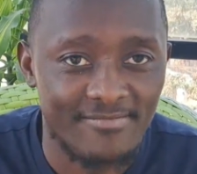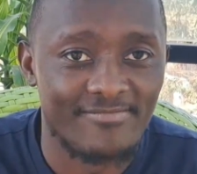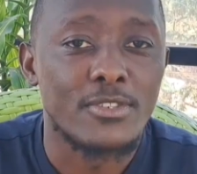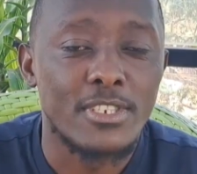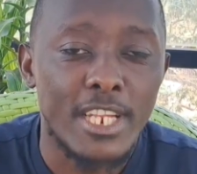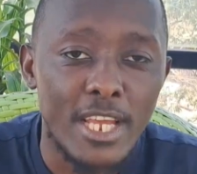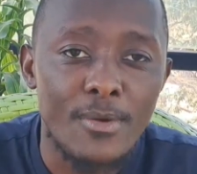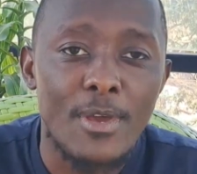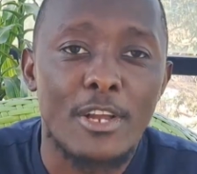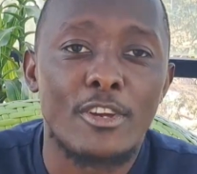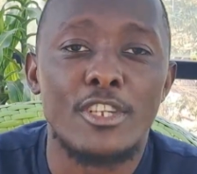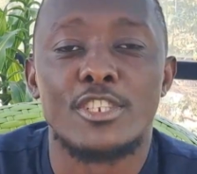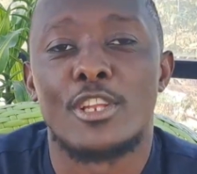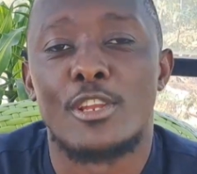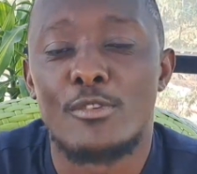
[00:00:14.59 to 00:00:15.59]
Today we are
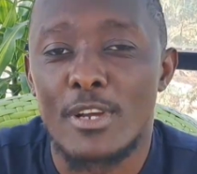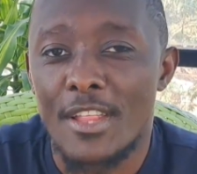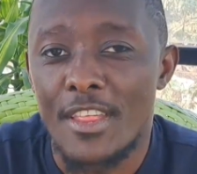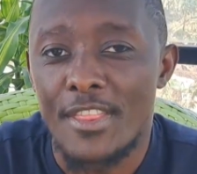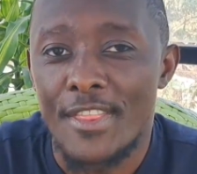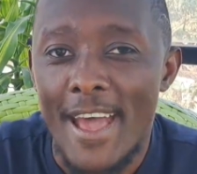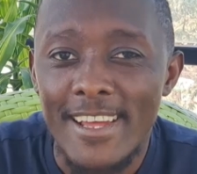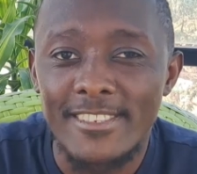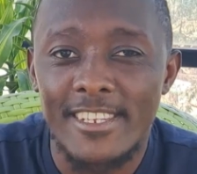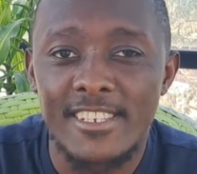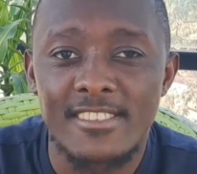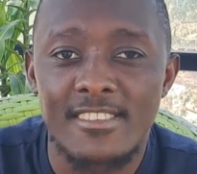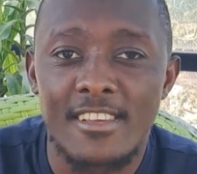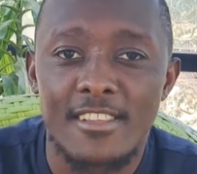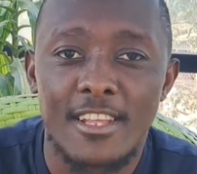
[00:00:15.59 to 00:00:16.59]
going to look at the third
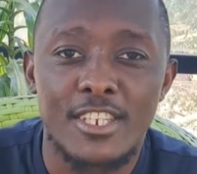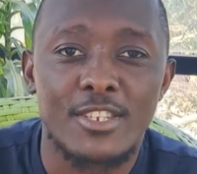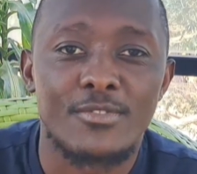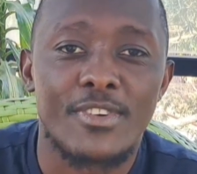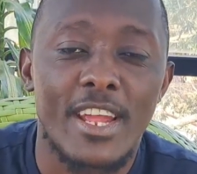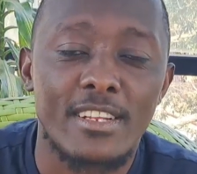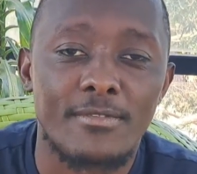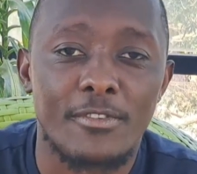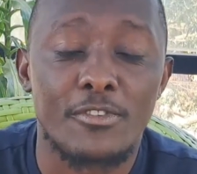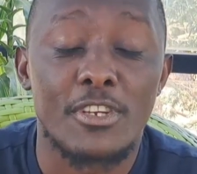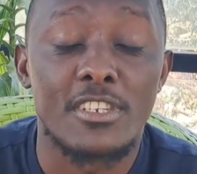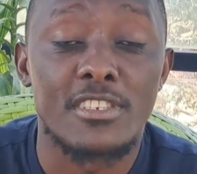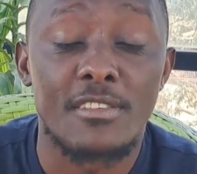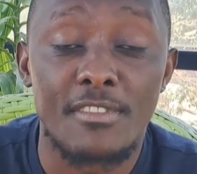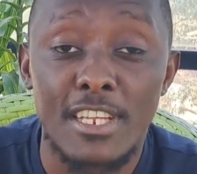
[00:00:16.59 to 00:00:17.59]
essay that you write for
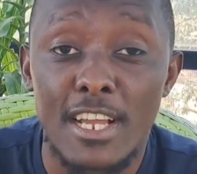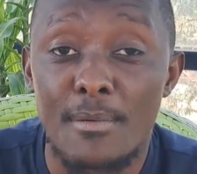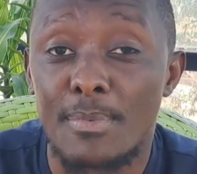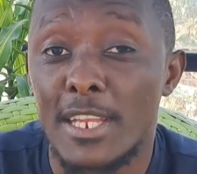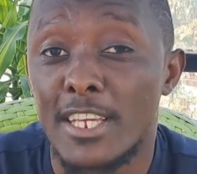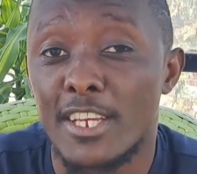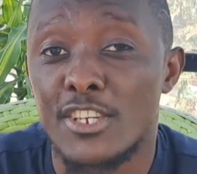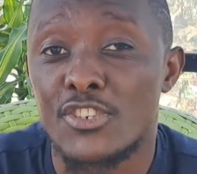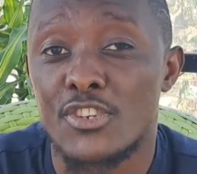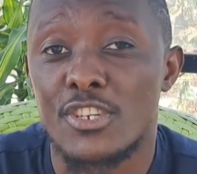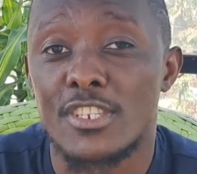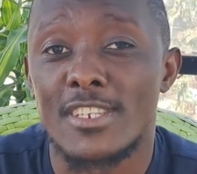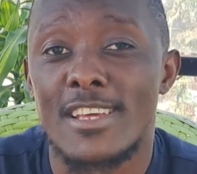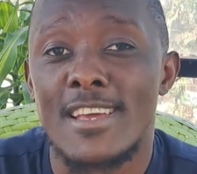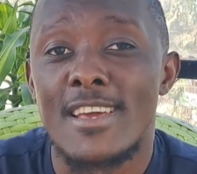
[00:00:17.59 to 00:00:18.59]
the Chevening
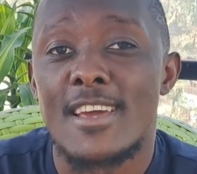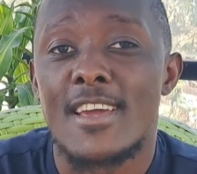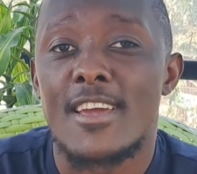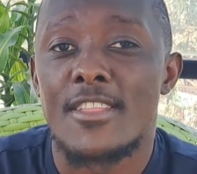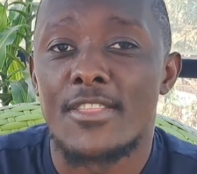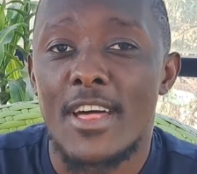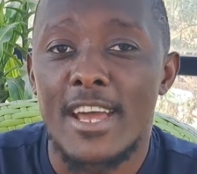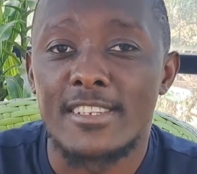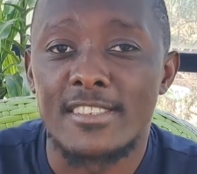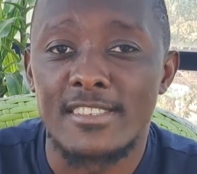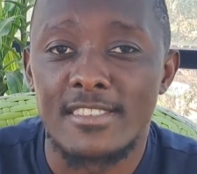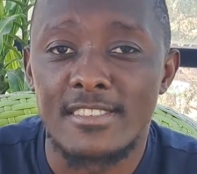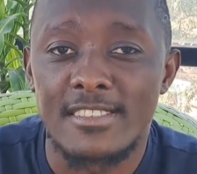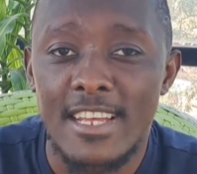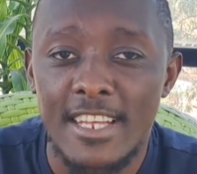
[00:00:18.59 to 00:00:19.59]
application, and that
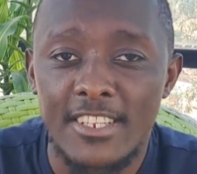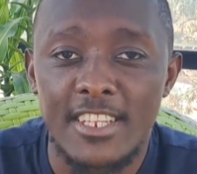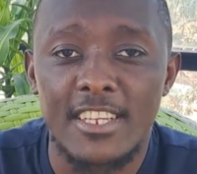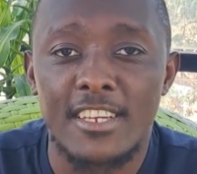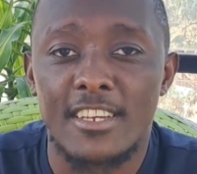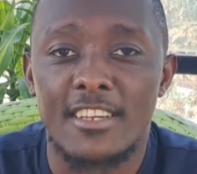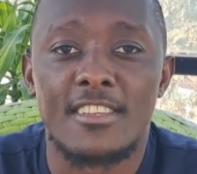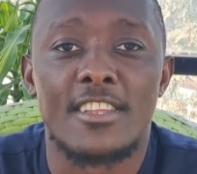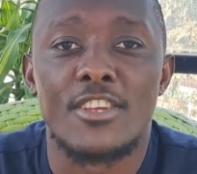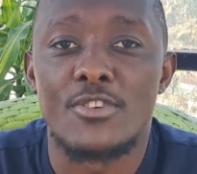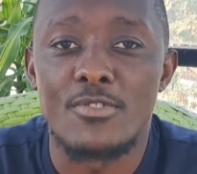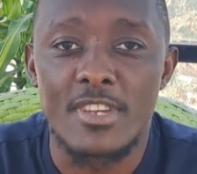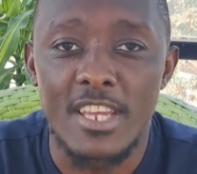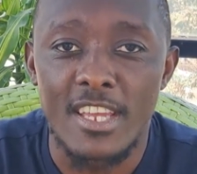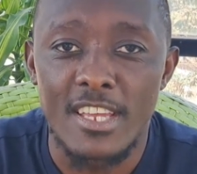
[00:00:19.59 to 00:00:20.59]
is studying in the
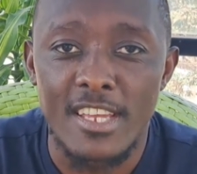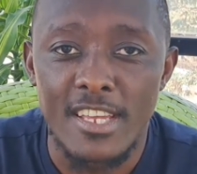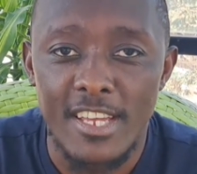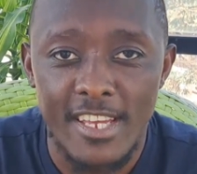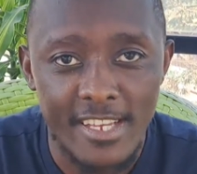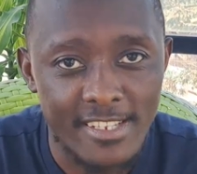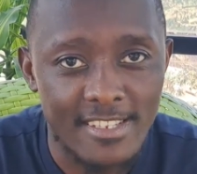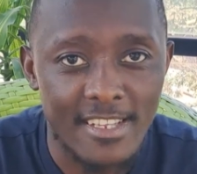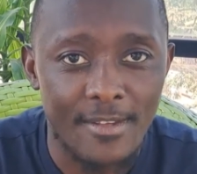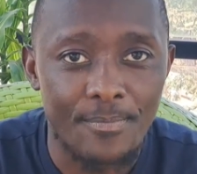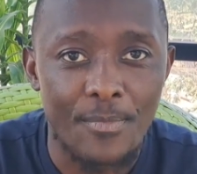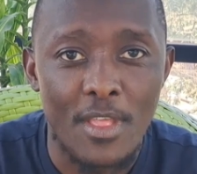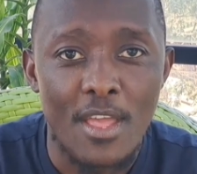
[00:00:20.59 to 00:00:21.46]
UK essay.